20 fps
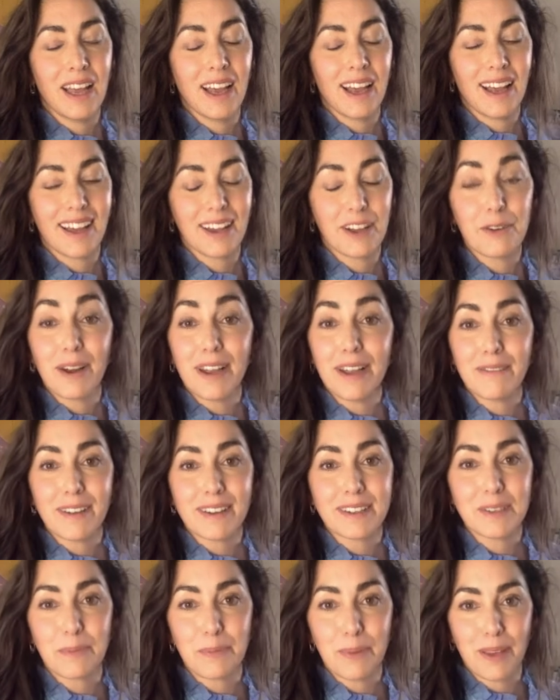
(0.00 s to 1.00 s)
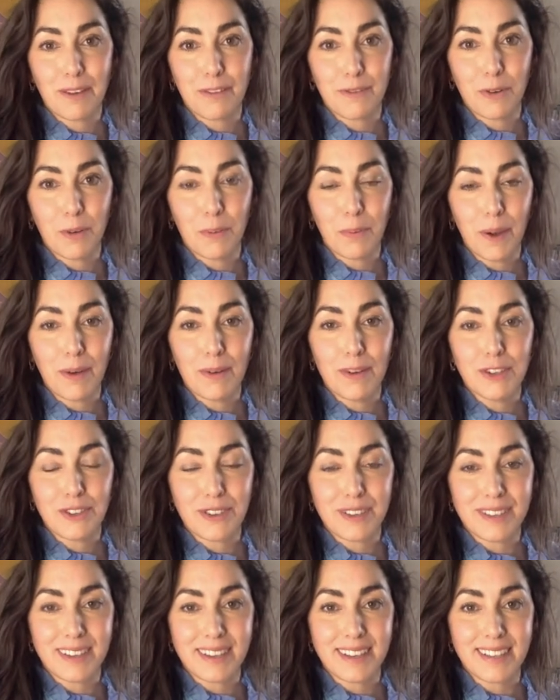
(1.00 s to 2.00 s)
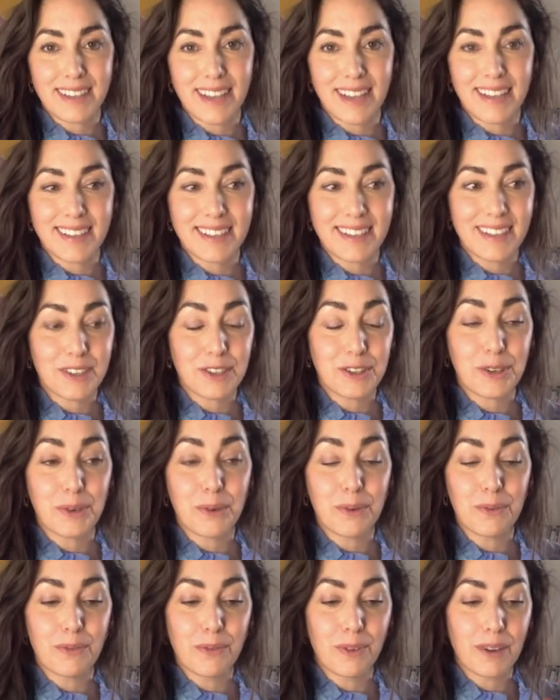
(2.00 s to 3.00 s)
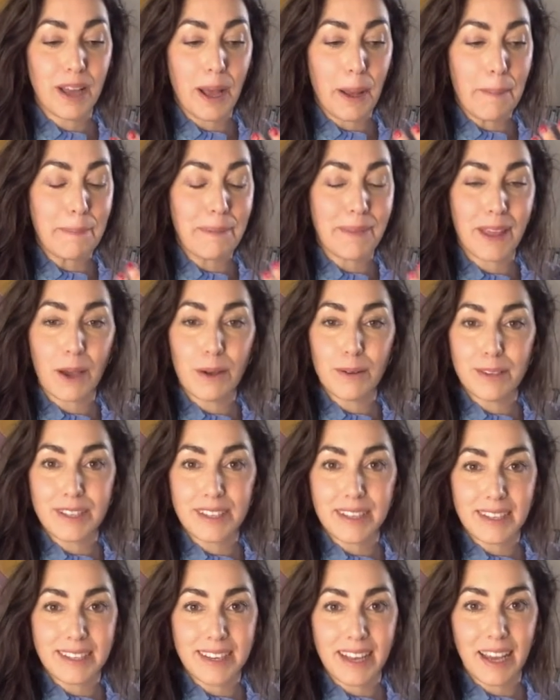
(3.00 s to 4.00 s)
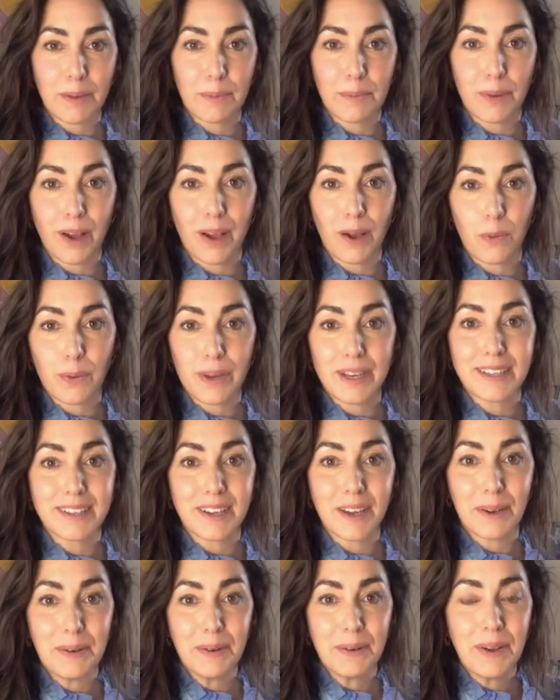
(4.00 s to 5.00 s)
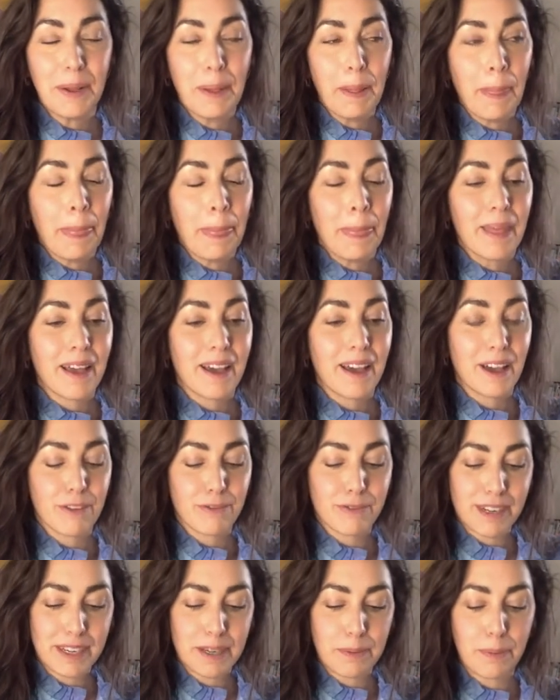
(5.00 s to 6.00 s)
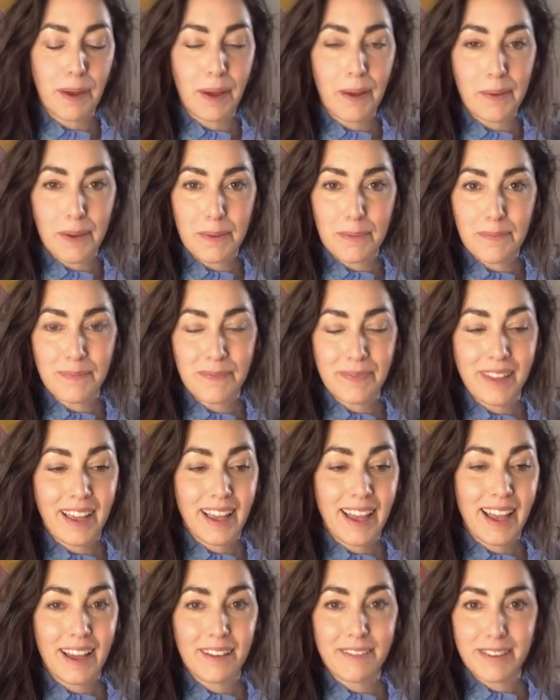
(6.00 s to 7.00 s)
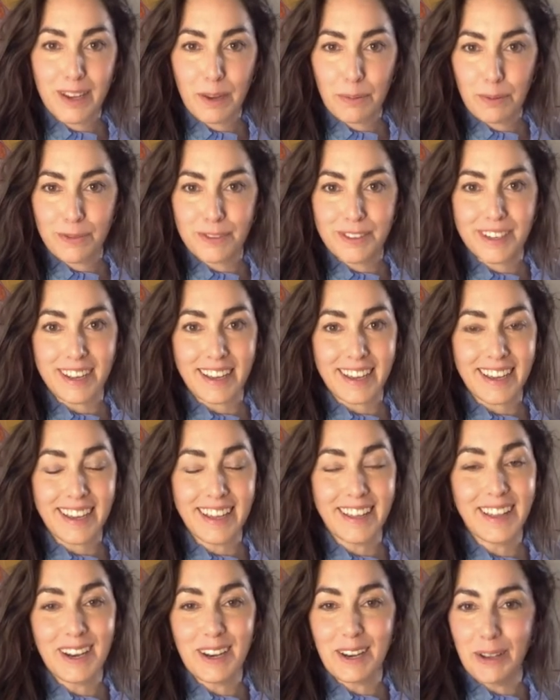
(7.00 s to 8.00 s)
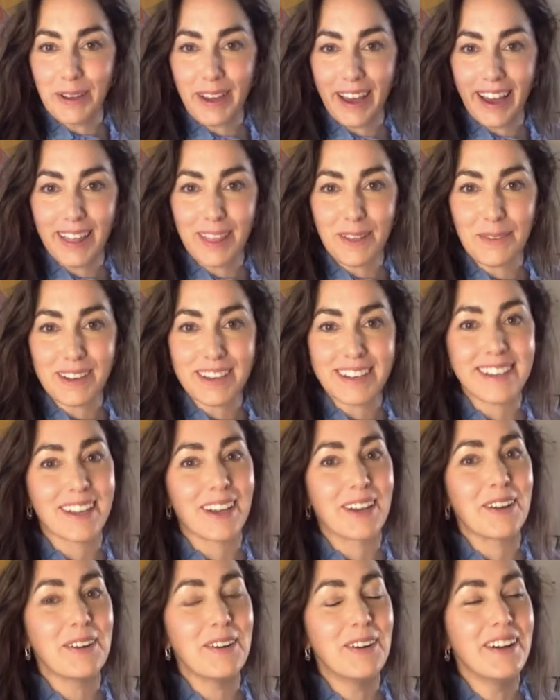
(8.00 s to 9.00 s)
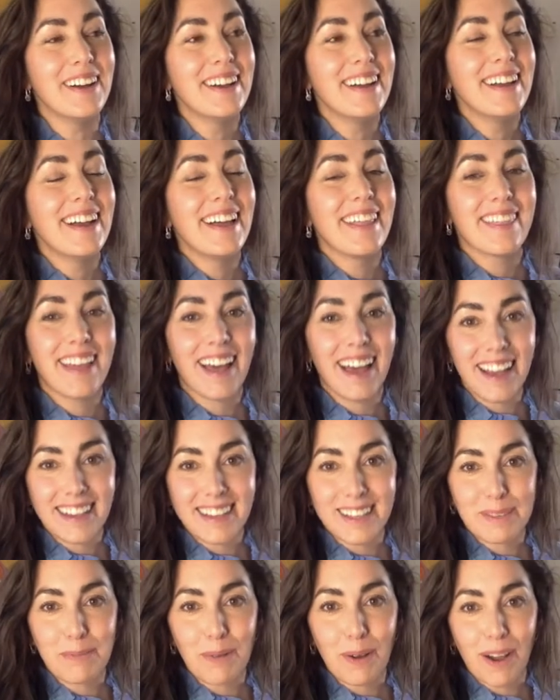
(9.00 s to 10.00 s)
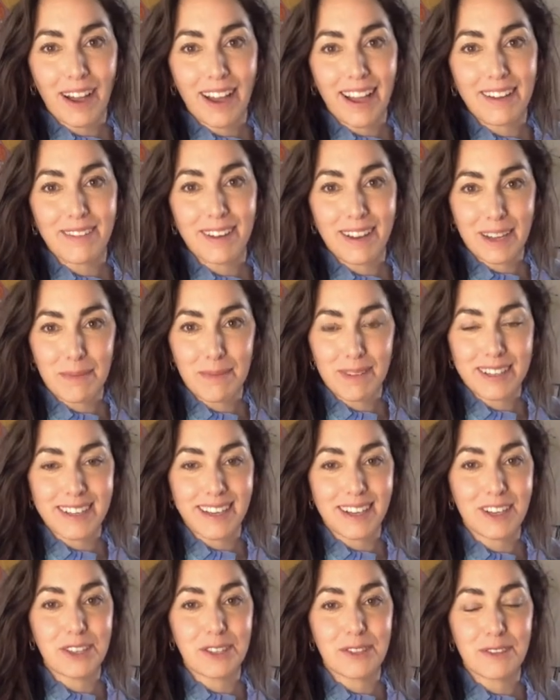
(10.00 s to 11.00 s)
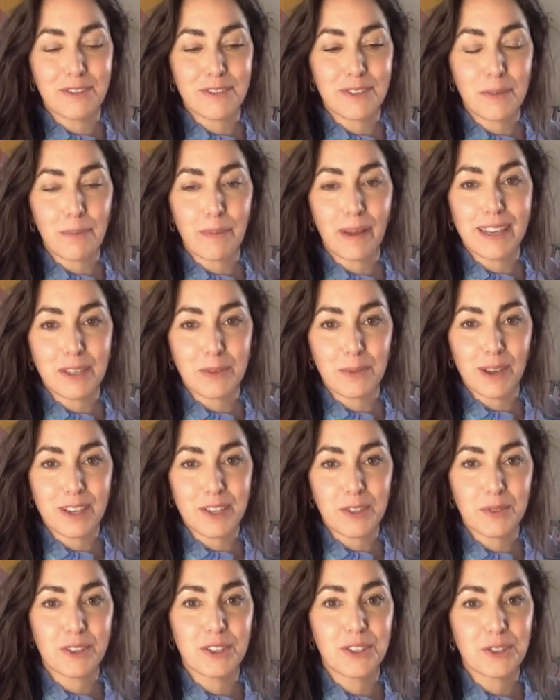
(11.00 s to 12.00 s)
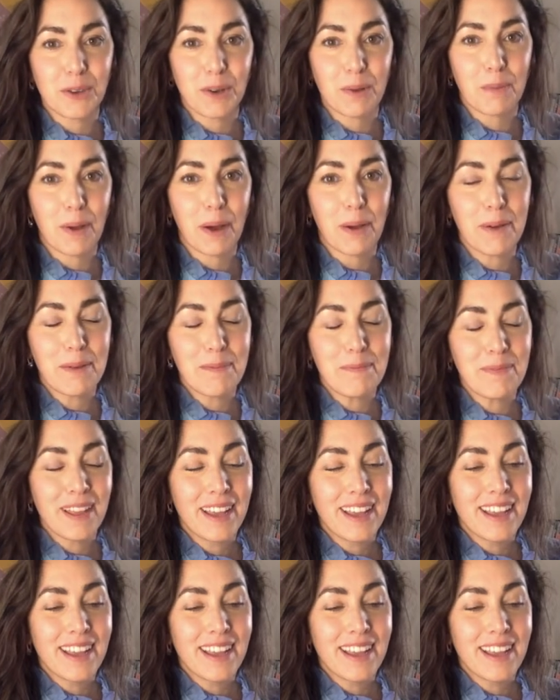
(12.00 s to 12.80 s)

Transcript: A great recipe for poetry success is to go and sit down by a window, read a poem, have a cup of tea and then look out the window. That is my recommendation of the best way to enjoy a poem.